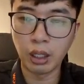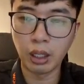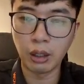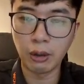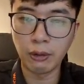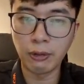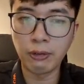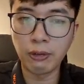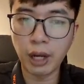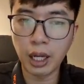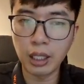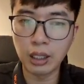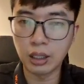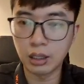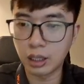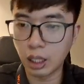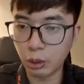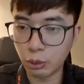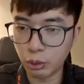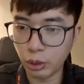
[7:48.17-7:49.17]
find a
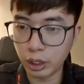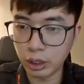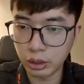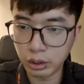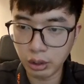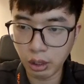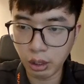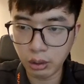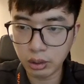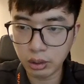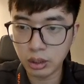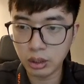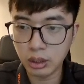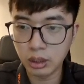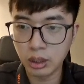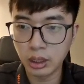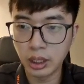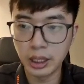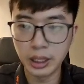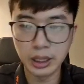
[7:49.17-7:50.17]
downtrend stocks.
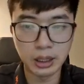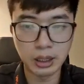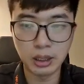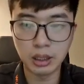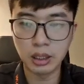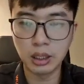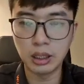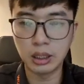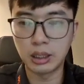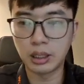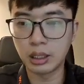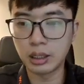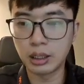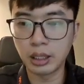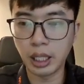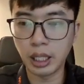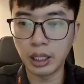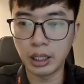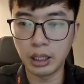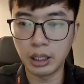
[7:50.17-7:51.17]
It's just
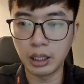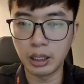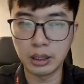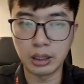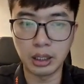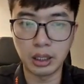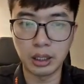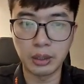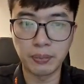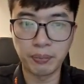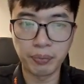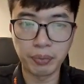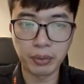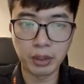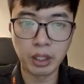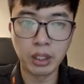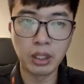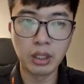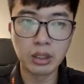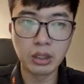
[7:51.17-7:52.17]
that easy.
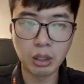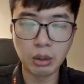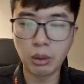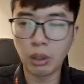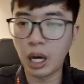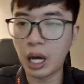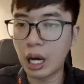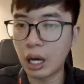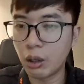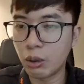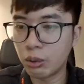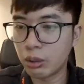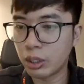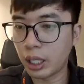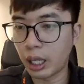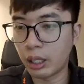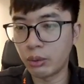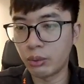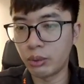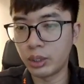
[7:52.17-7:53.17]
So how can we